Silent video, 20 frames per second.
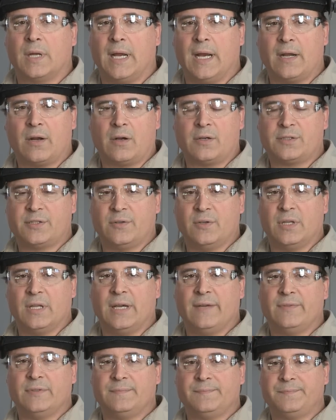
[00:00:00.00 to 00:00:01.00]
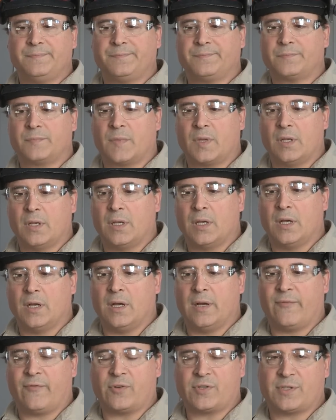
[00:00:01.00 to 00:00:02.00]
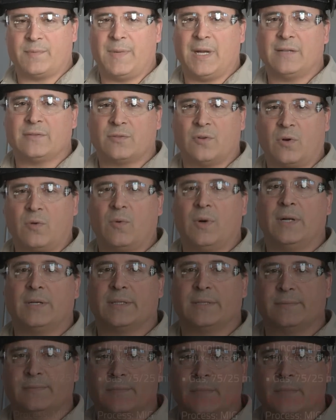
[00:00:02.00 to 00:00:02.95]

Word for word: NR211, uh, for some outdoor welding